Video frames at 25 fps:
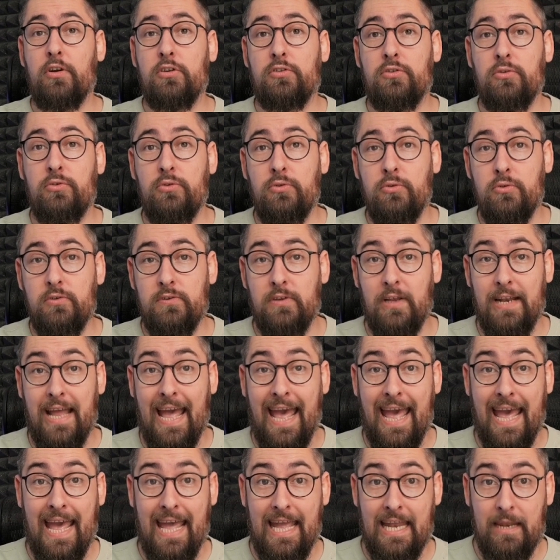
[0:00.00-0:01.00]
to use an
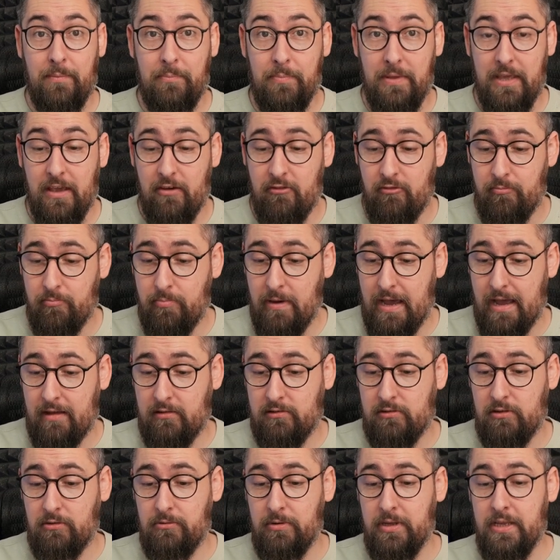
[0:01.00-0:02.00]
NPF
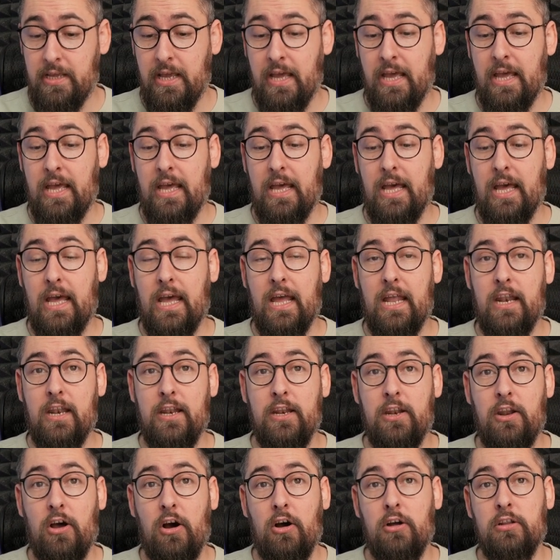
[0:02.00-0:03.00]
battery
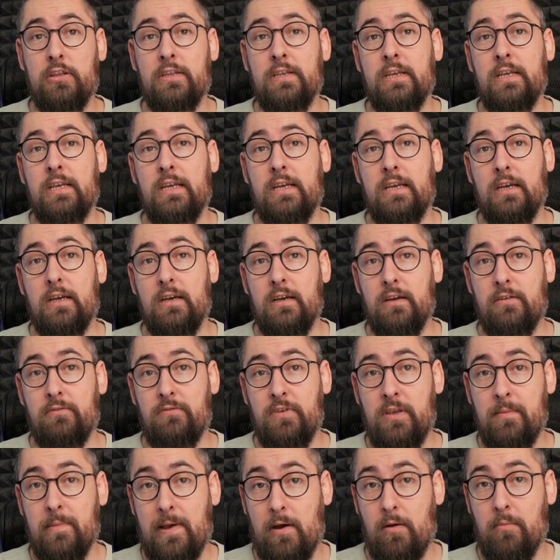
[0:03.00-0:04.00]
and not a
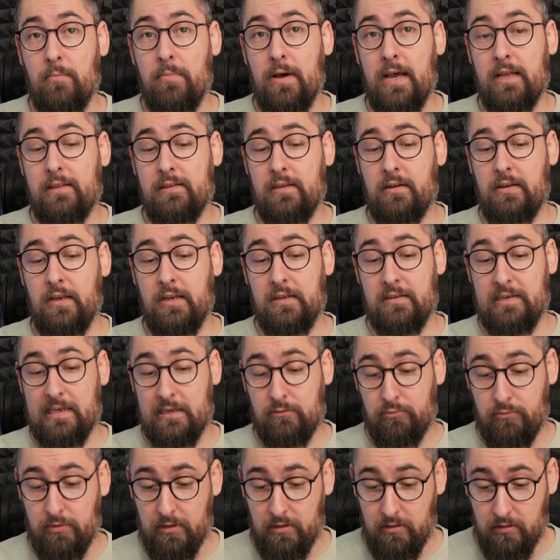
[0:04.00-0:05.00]
V-mount battery
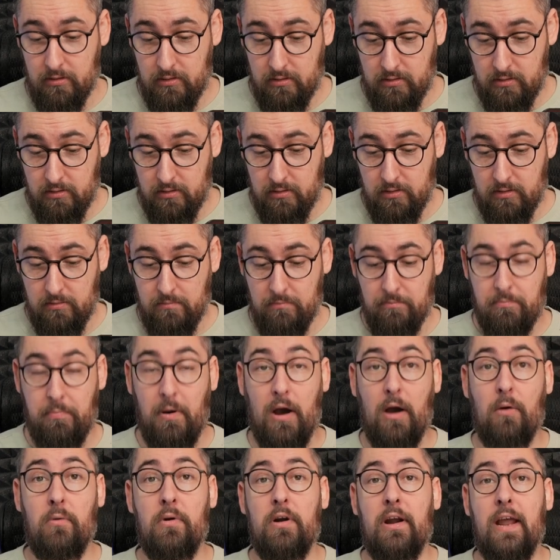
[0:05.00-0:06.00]
that will
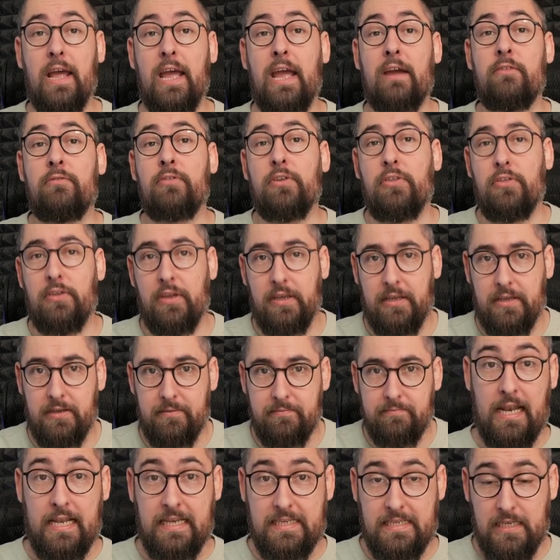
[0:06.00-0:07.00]
power everything.
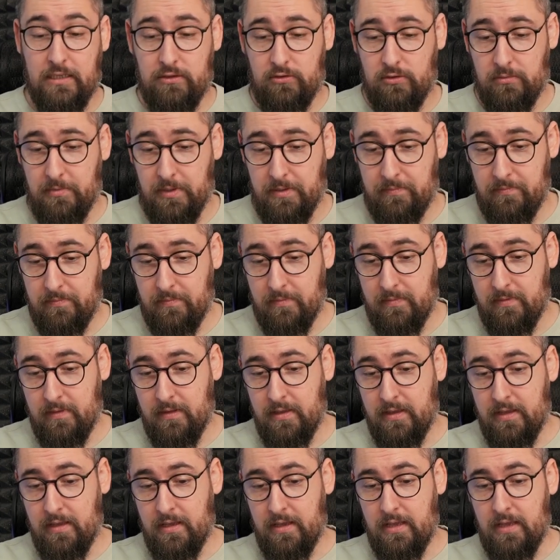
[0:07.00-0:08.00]
Listen to me.
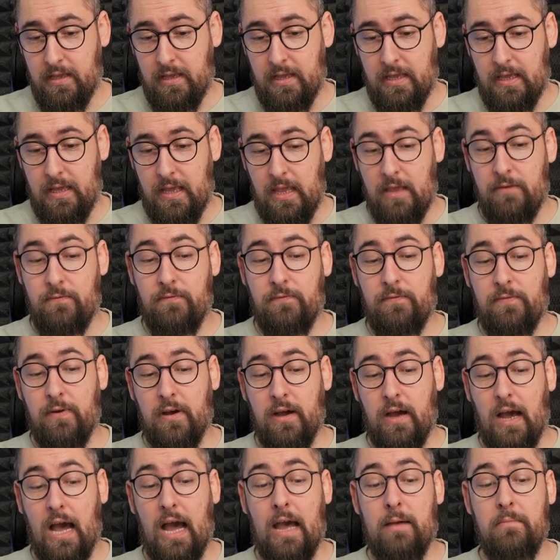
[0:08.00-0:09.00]
If
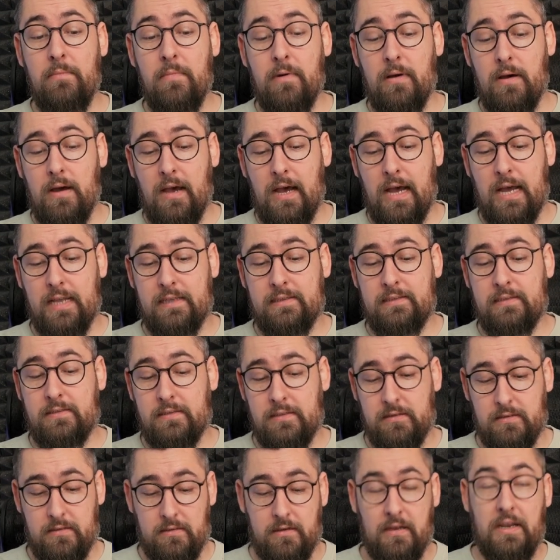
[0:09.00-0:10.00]
I'm at
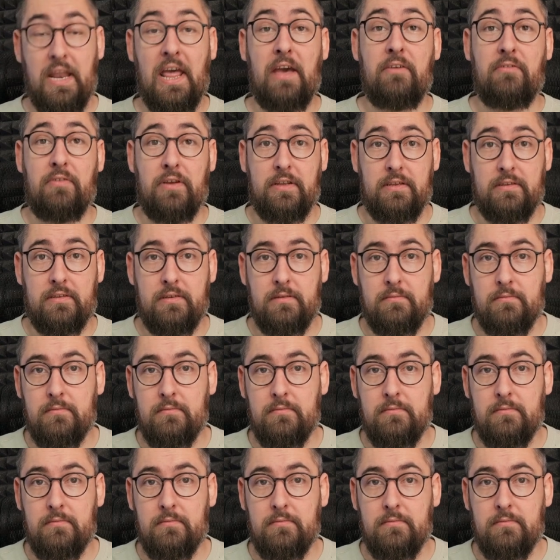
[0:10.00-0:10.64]
an event